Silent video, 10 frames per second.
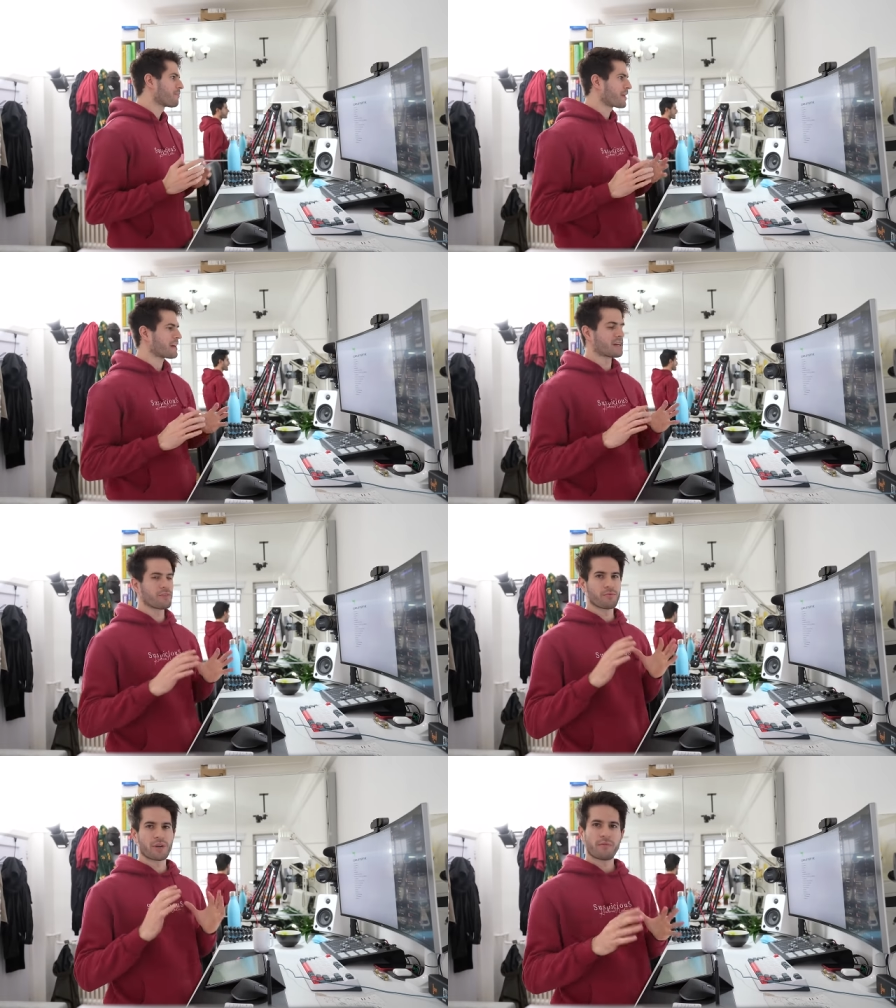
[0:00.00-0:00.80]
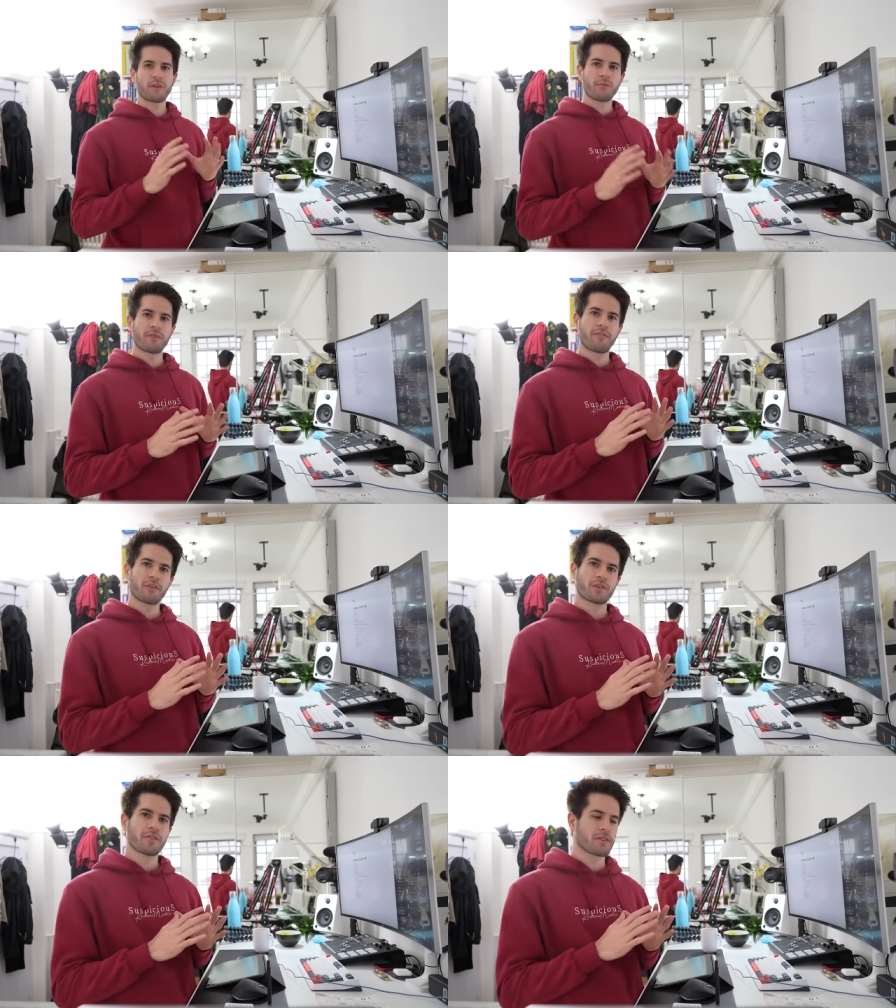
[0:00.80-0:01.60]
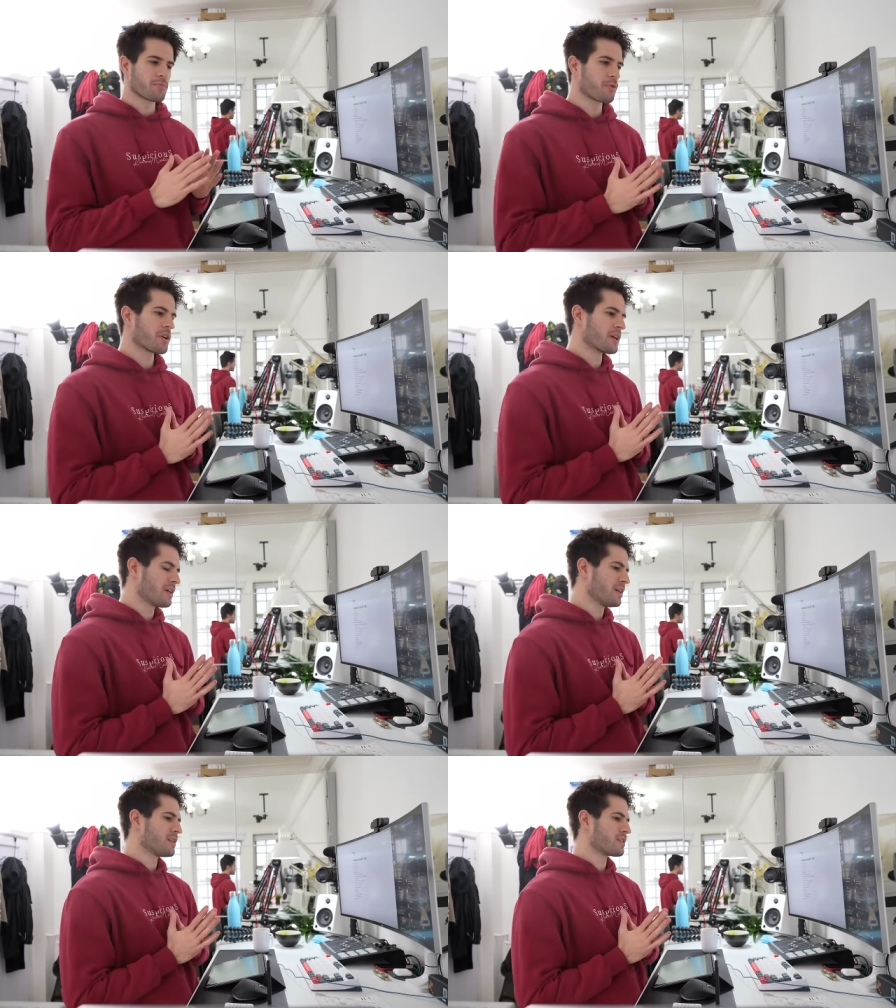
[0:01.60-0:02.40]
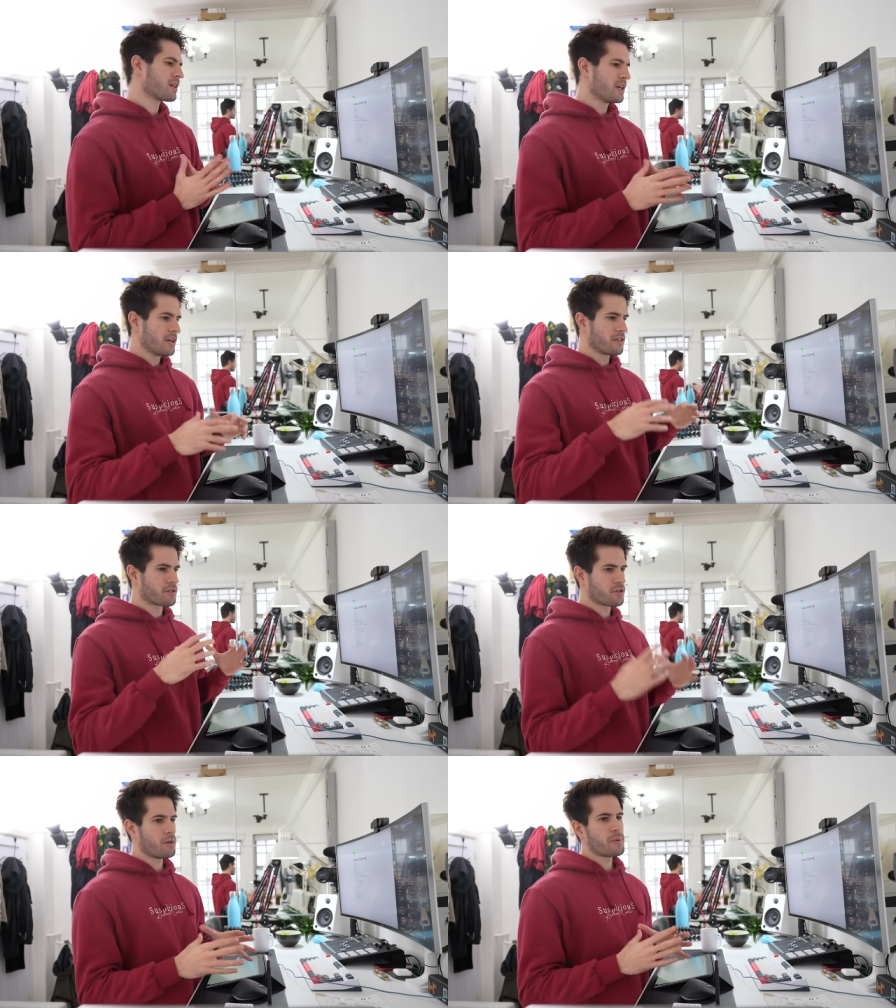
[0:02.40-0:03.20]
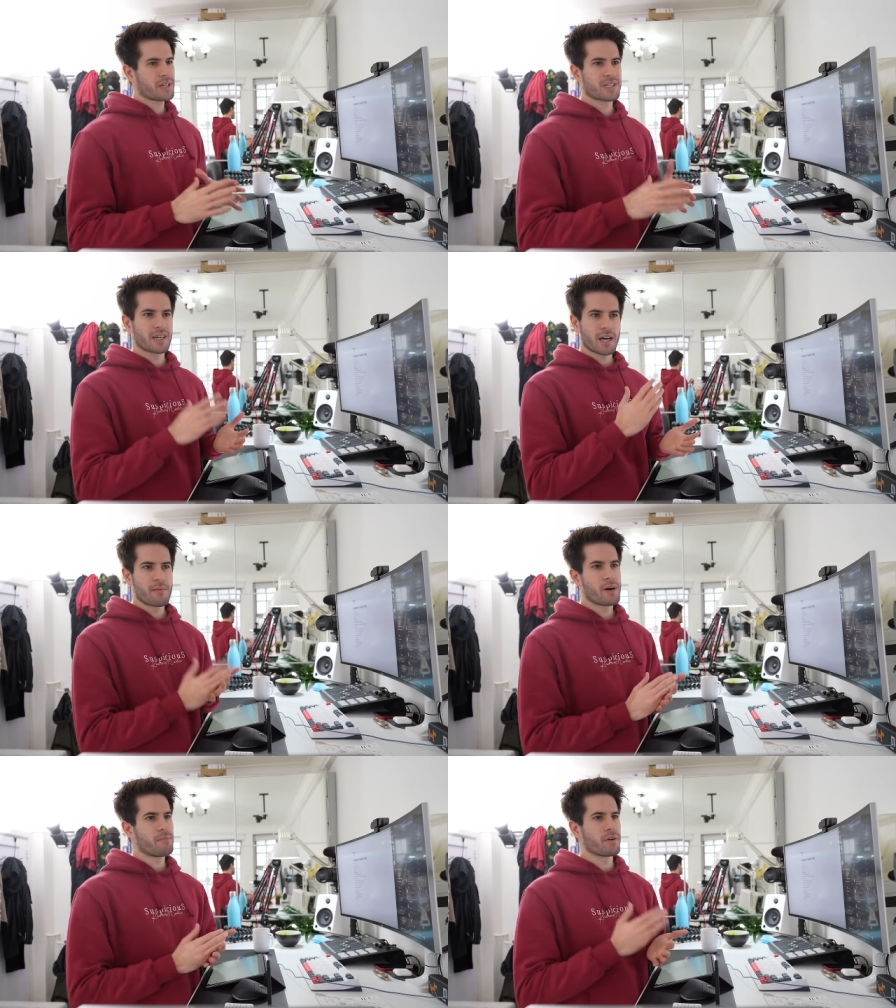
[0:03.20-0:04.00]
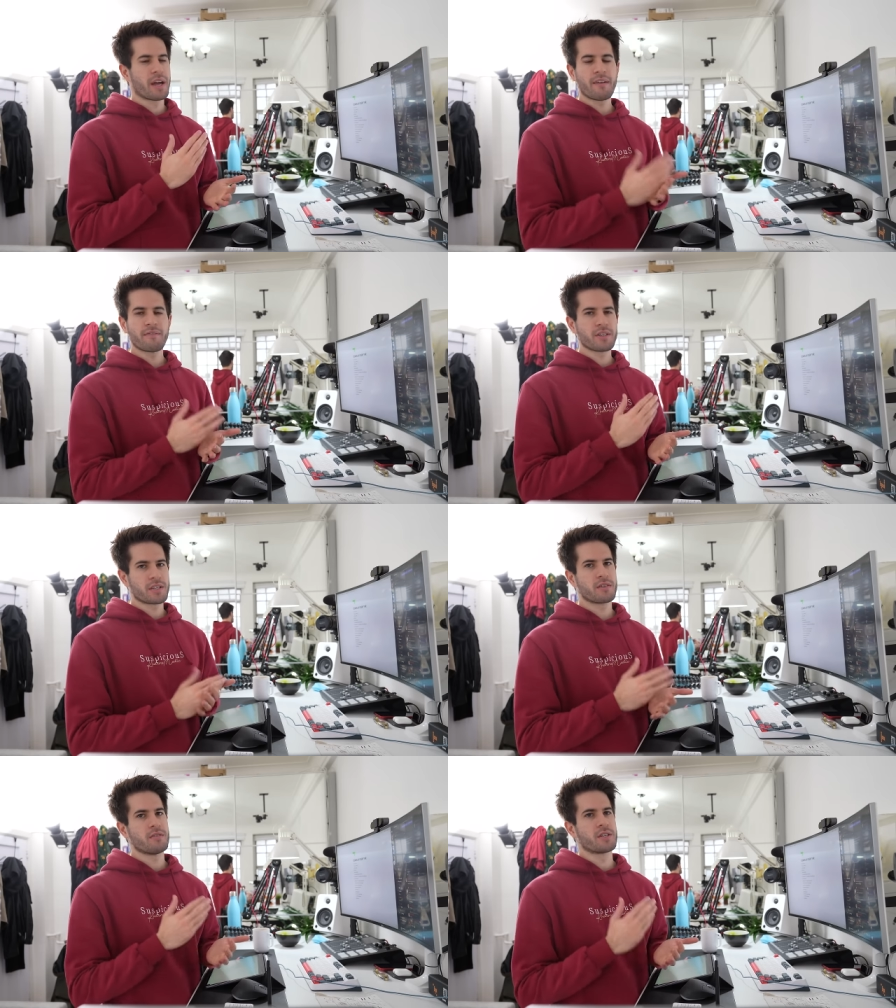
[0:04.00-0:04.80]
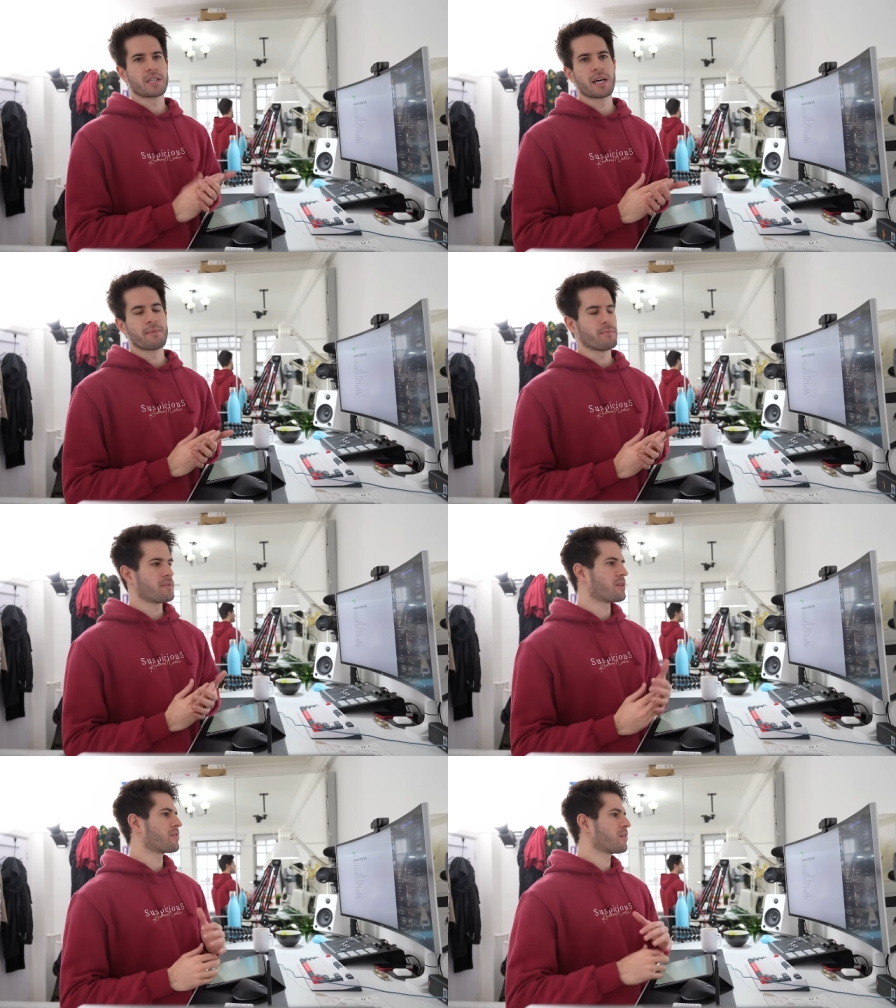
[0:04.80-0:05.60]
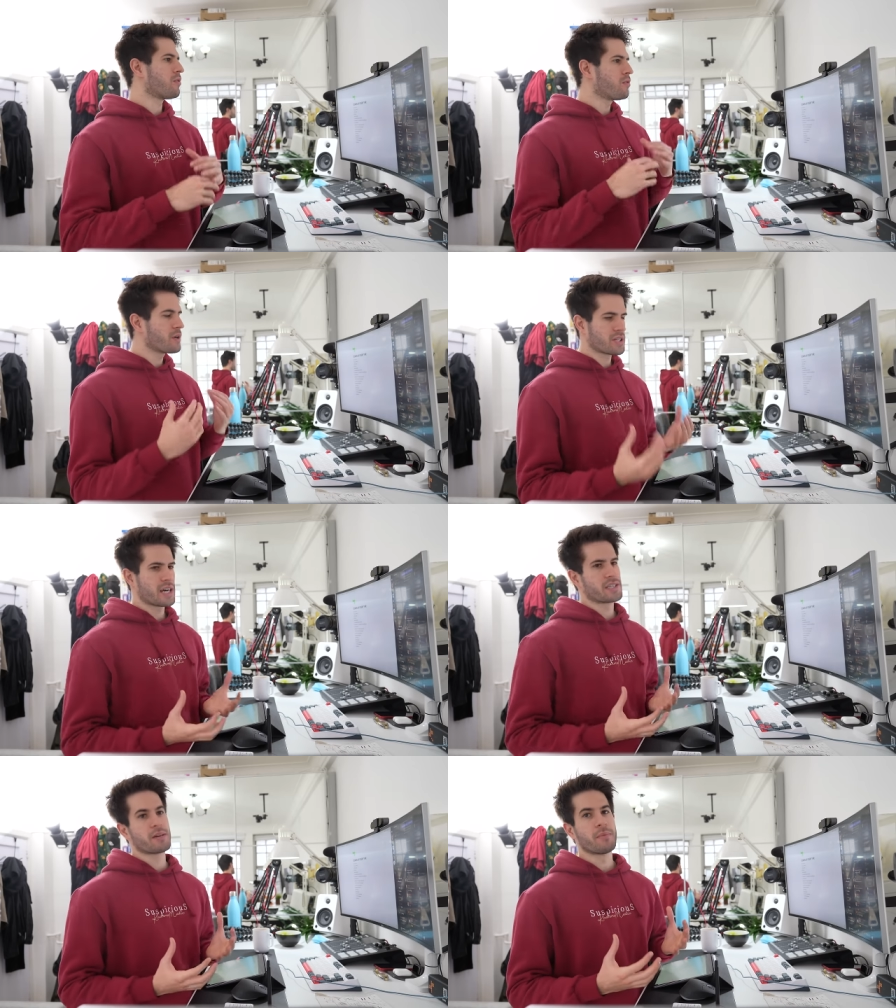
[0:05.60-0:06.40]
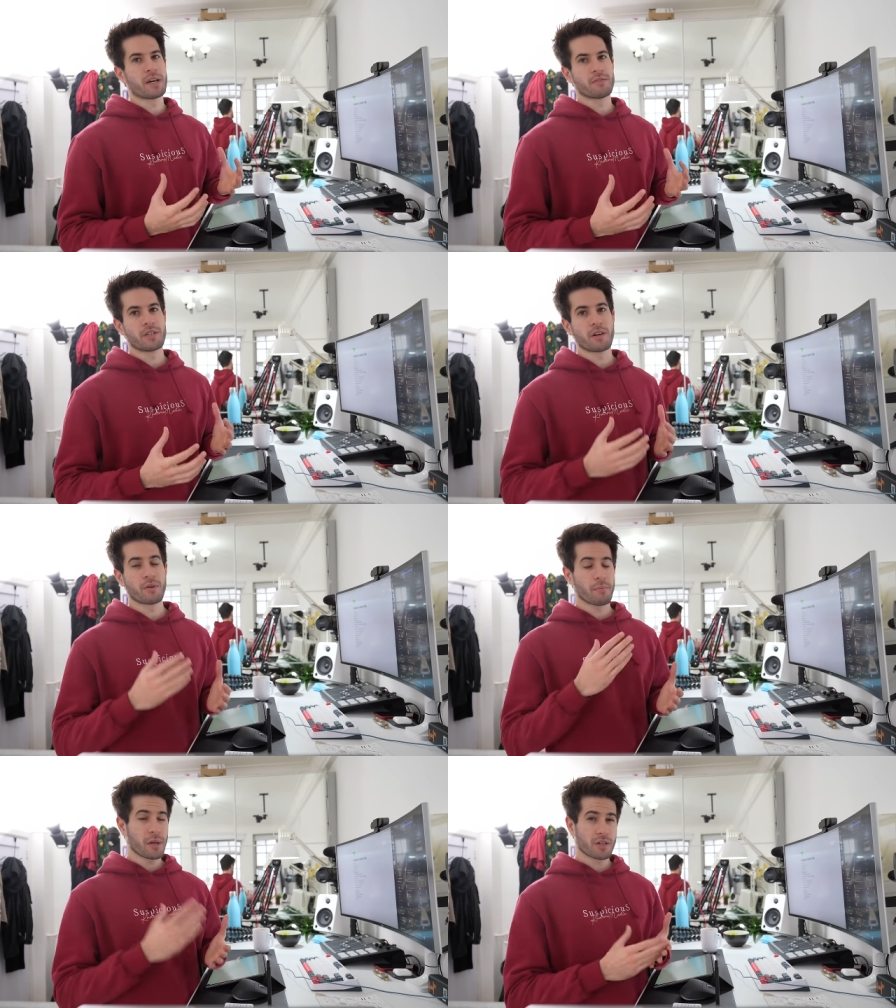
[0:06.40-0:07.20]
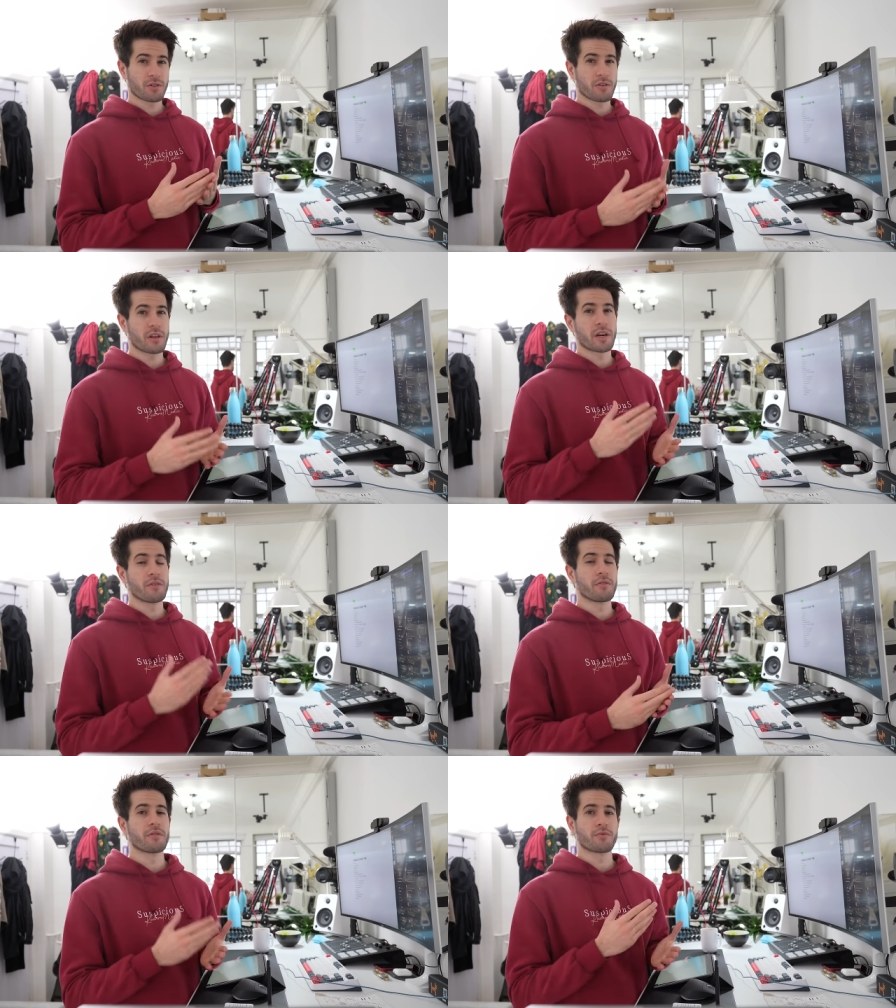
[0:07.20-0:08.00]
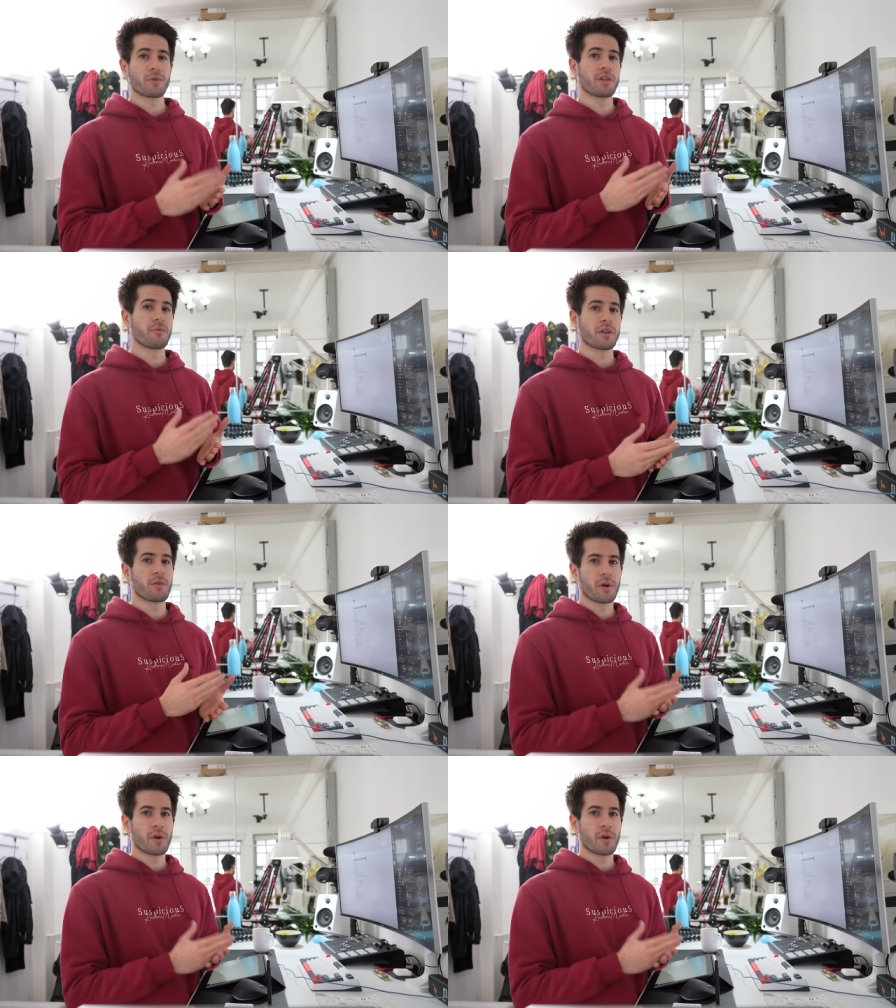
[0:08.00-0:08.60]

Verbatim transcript: And what I really want to focus on this morning is the topics that come up on every single exam that they always ask about and I want to make sure that I know those really really